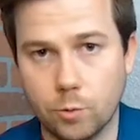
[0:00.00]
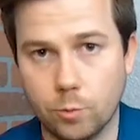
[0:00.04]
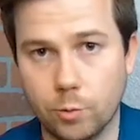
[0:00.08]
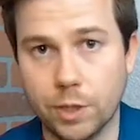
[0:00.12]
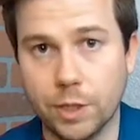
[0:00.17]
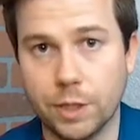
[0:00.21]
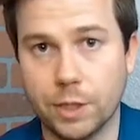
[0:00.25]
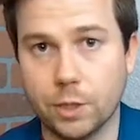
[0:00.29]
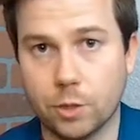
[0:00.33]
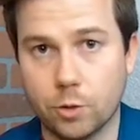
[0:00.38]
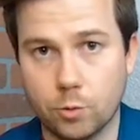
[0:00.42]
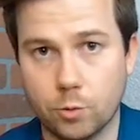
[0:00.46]

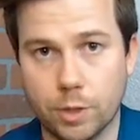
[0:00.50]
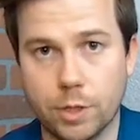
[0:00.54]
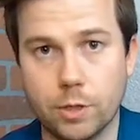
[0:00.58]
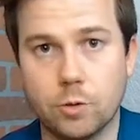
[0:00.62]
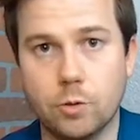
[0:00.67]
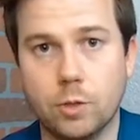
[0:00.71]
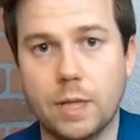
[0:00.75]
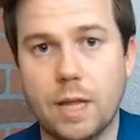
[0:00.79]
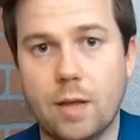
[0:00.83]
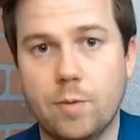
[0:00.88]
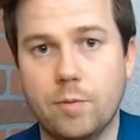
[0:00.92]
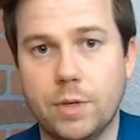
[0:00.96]
really the
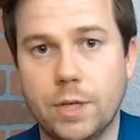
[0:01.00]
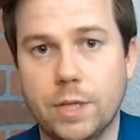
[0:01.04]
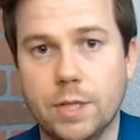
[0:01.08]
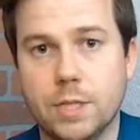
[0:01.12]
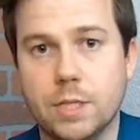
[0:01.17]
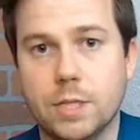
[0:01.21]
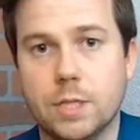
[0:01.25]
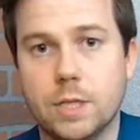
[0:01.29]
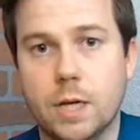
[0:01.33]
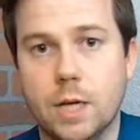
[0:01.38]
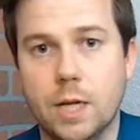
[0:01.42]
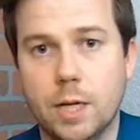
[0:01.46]
critical
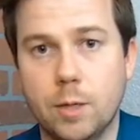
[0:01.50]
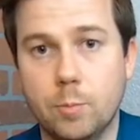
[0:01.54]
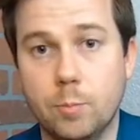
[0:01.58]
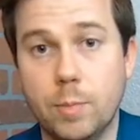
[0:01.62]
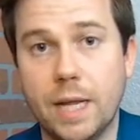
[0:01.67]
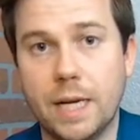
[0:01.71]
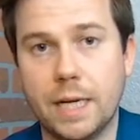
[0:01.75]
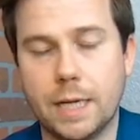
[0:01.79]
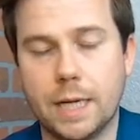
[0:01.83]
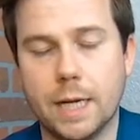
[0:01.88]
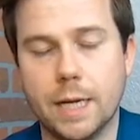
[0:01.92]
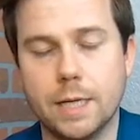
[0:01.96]
evidence in
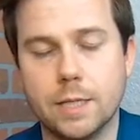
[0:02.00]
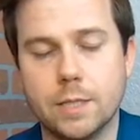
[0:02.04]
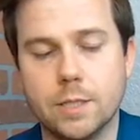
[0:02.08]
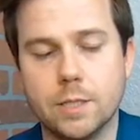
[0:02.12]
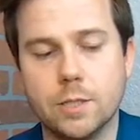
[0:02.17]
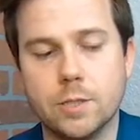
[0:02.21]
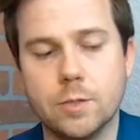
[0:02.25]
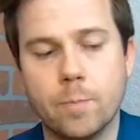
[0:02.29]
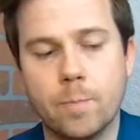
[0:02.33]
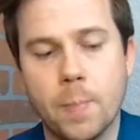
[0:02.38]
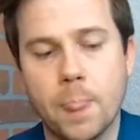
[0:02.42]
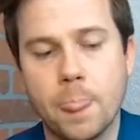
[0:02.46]
many
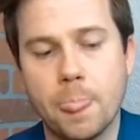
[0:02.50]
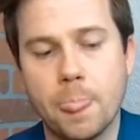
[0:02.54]
cases.